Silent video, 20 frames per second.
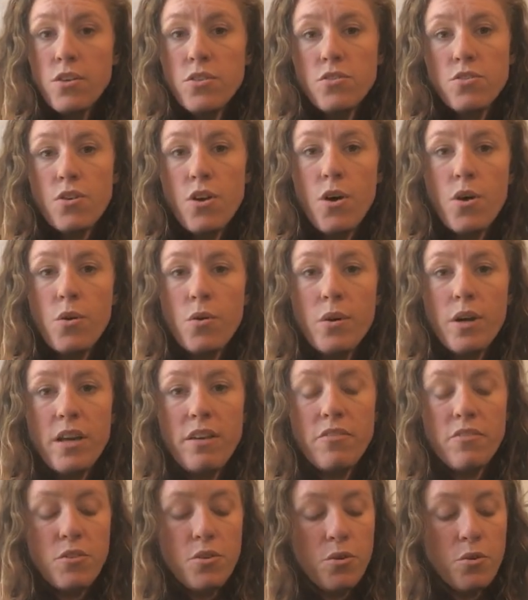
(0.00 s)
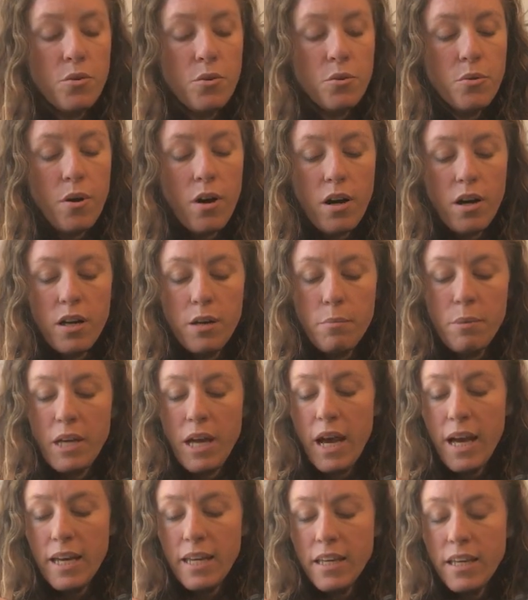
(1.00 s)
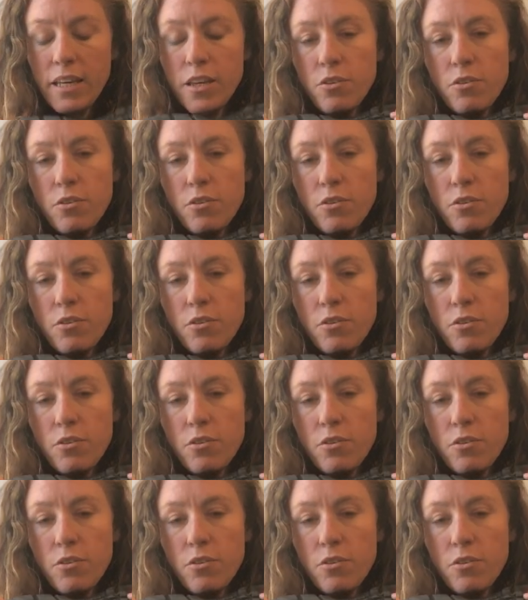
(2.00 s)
So if you are going to be hiking,